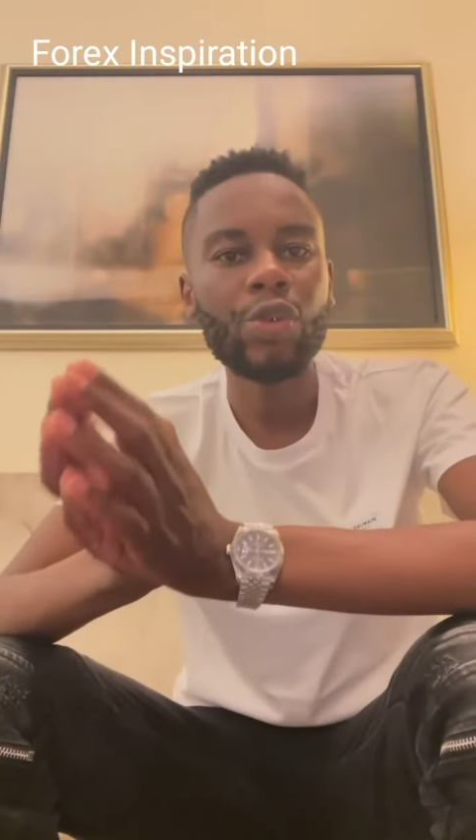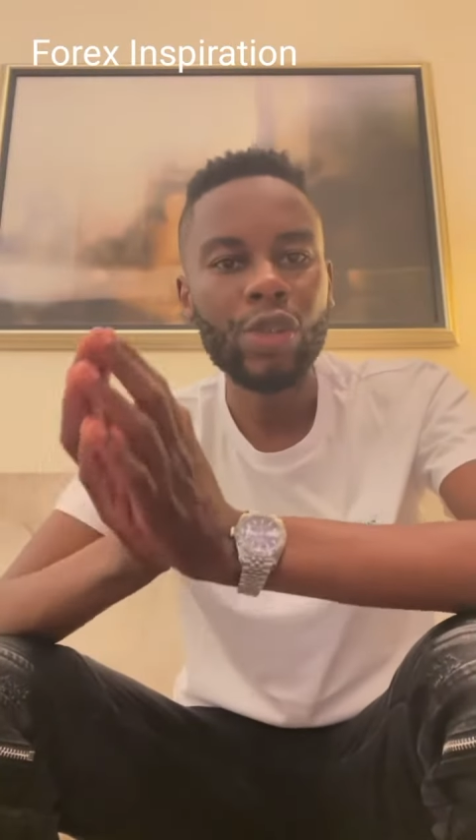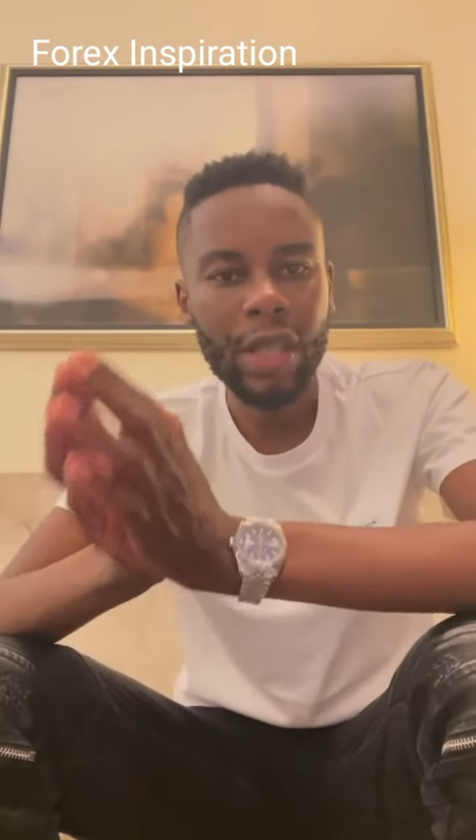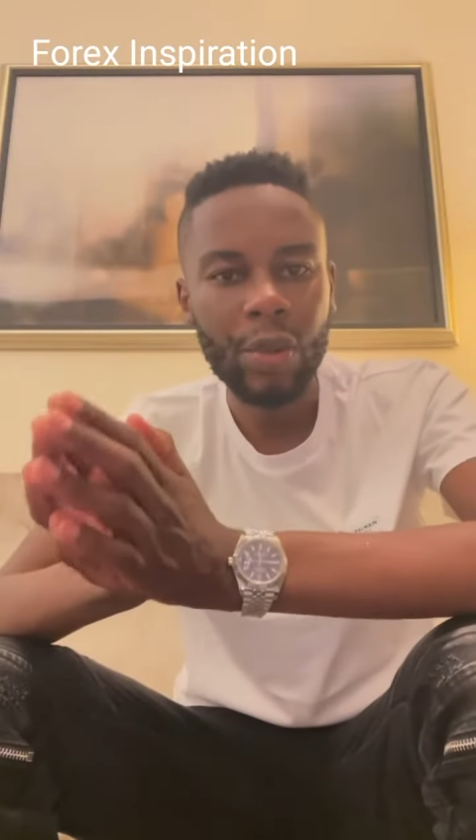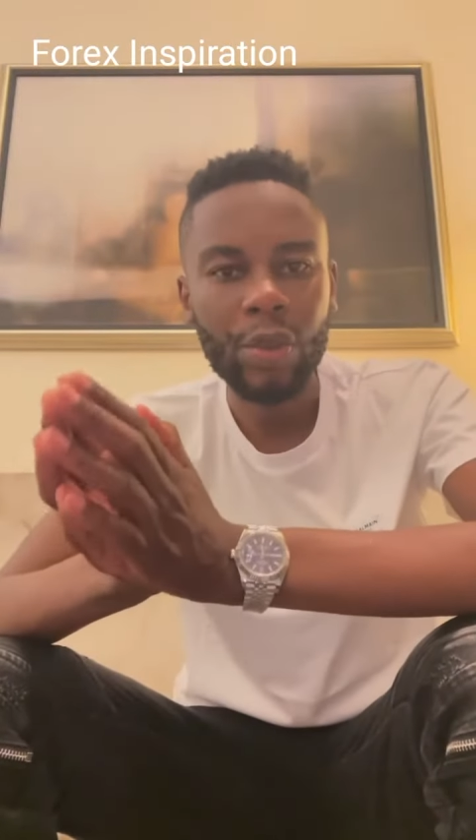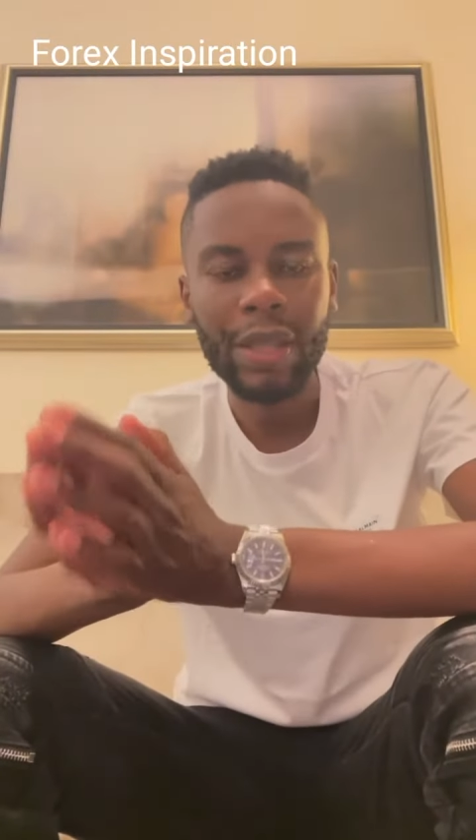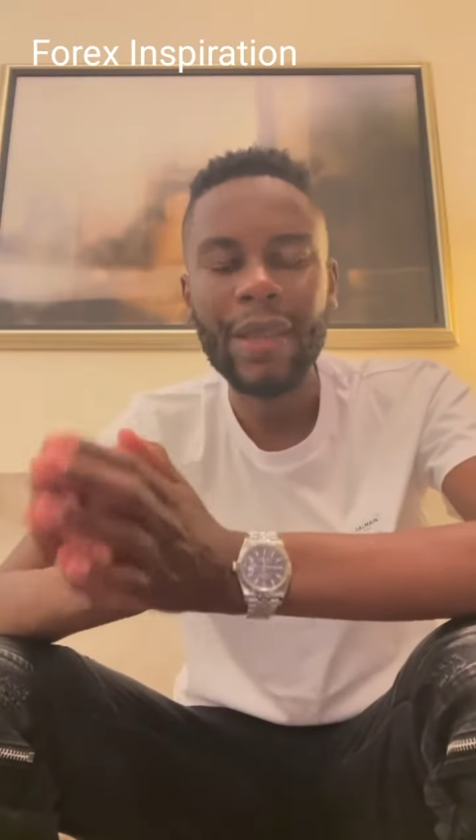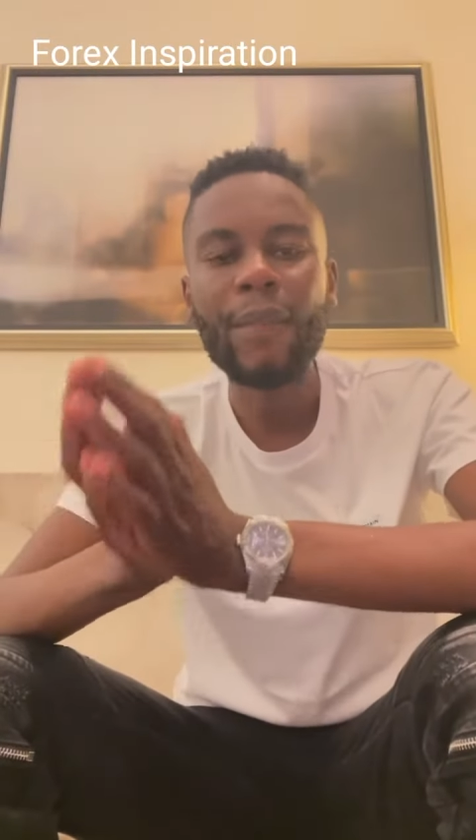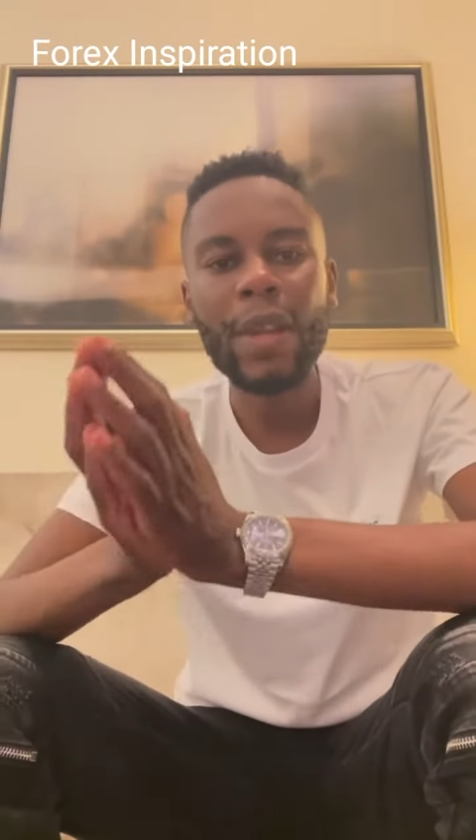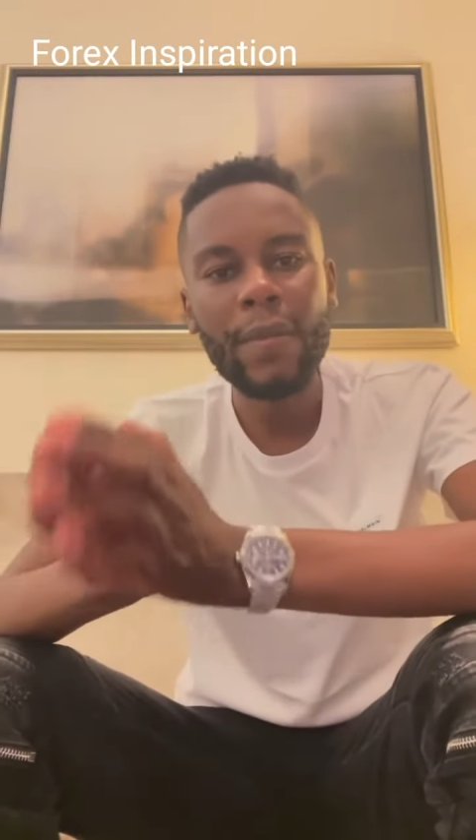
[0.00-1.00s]
you start with the
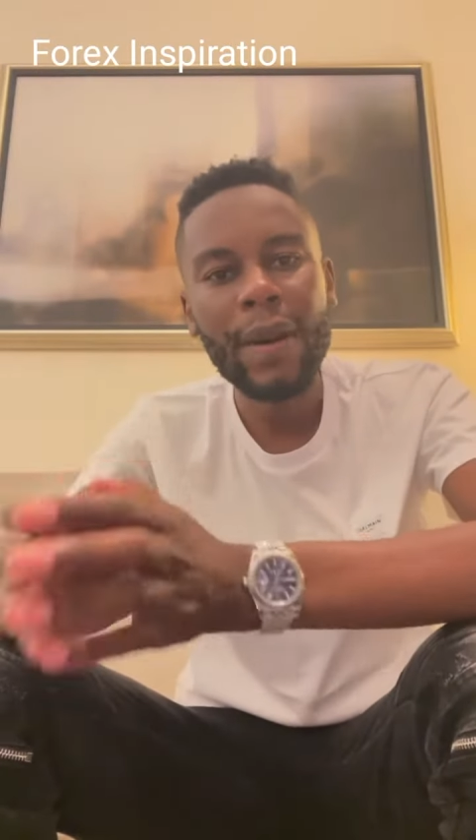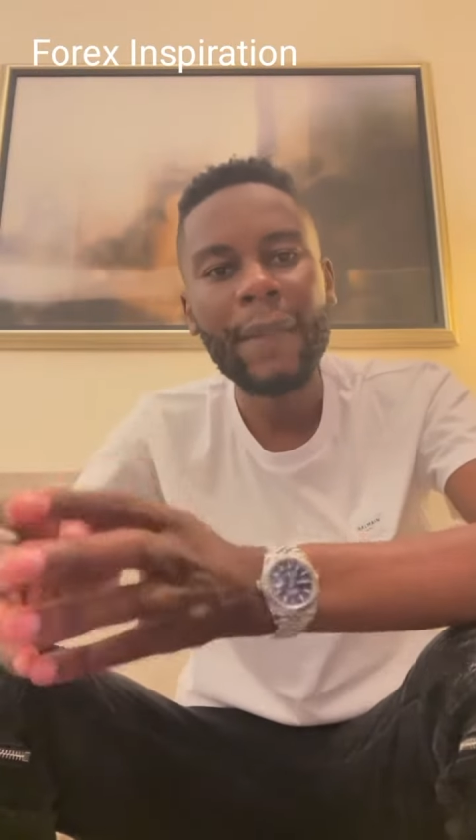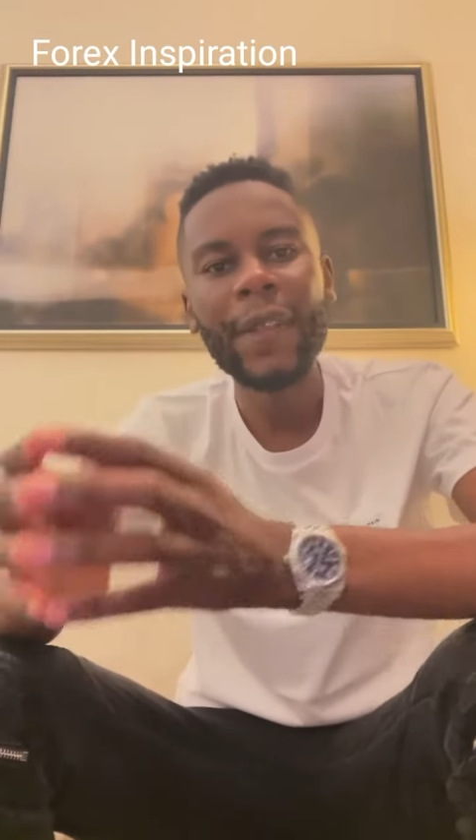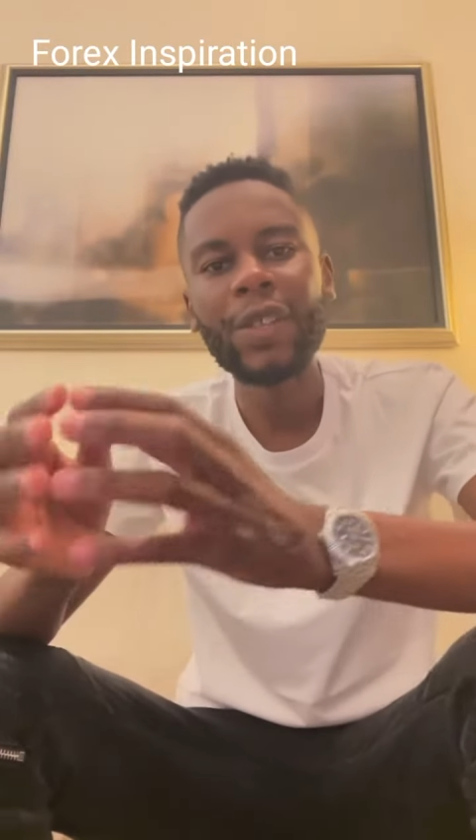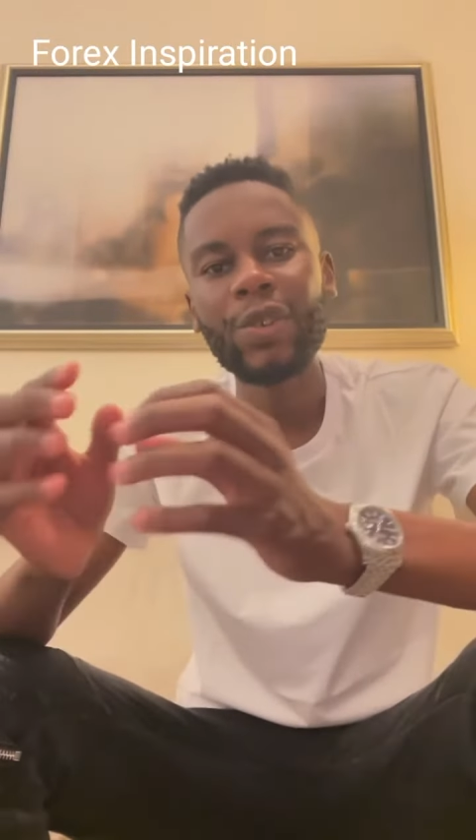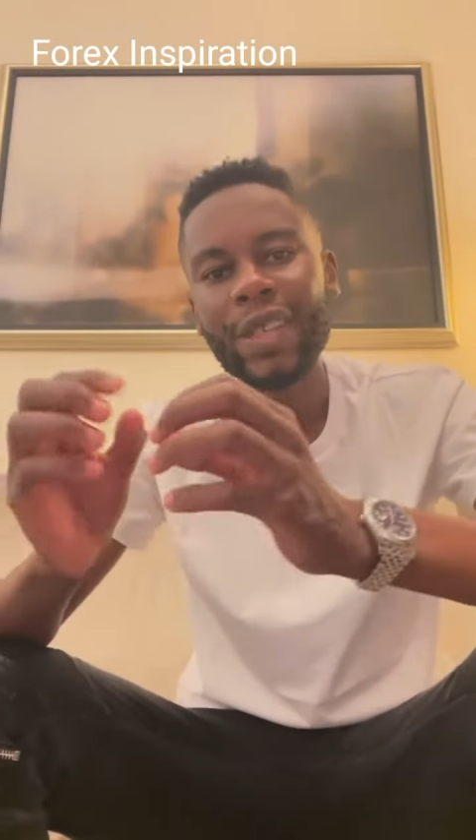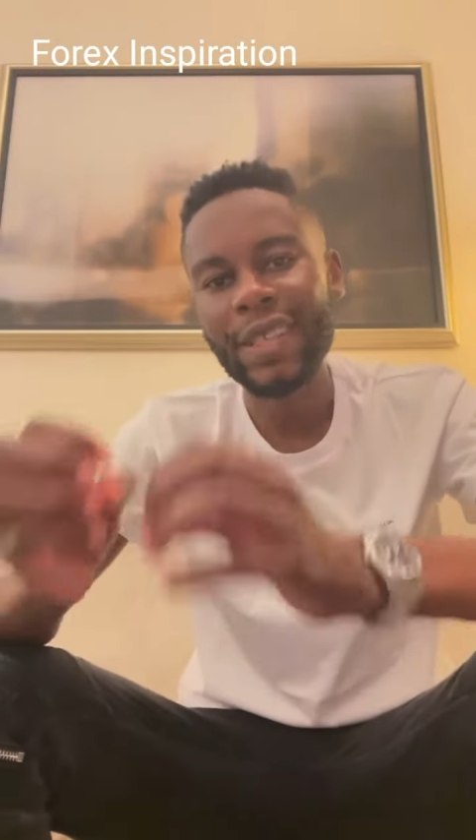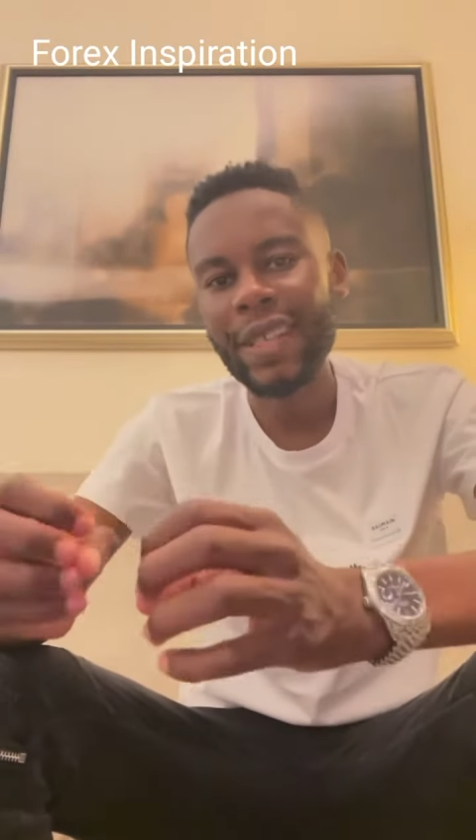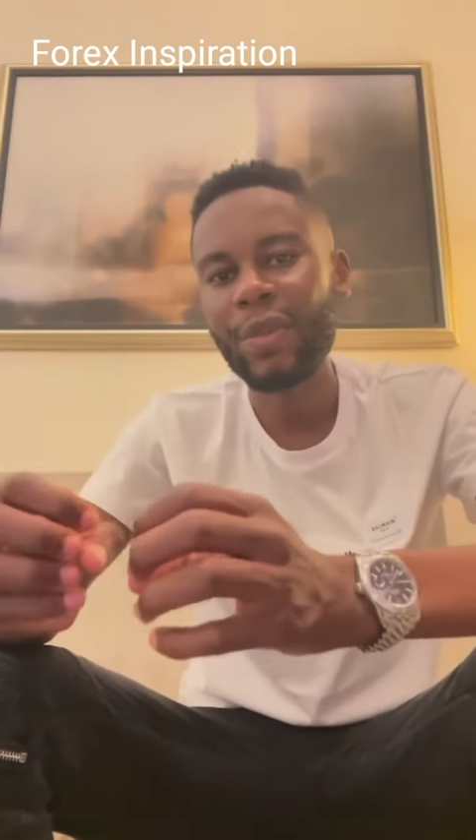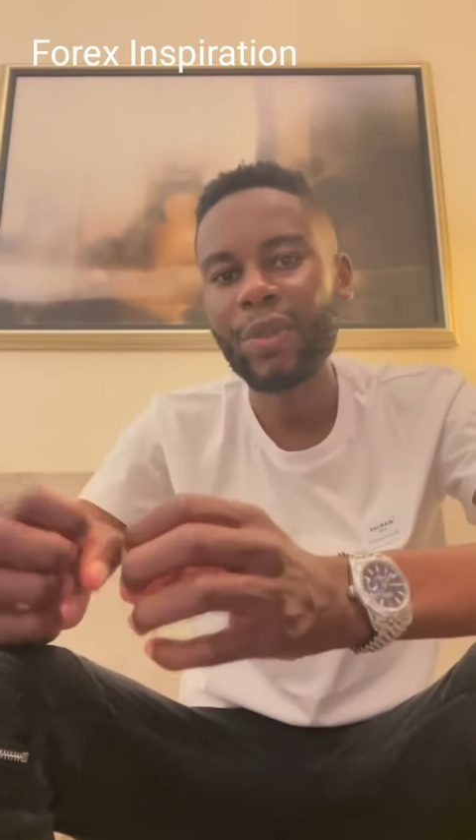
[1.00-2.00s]
minimum that you can start